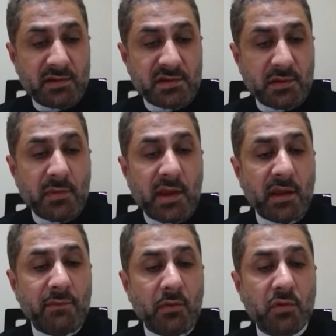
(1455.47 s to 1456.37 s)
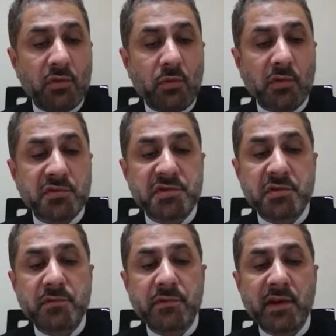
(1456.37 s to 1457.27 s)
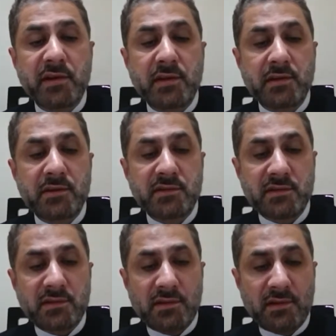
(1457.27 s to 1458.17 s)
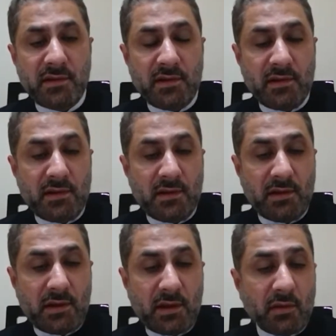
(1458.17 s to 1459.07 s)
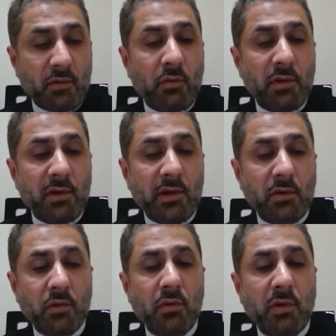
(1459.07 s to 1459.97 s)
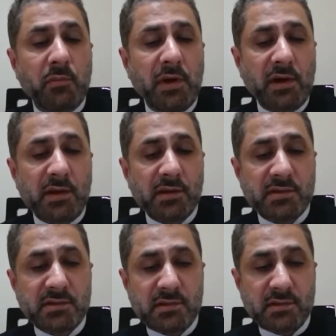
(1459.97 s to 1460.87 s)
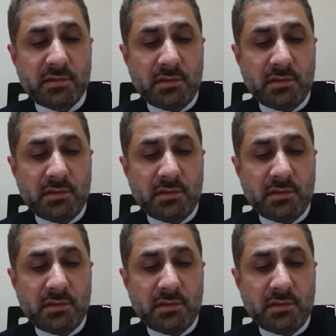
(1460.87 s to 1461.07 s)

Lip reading: She may have looked towards the Euphrates and called out, O Abbas,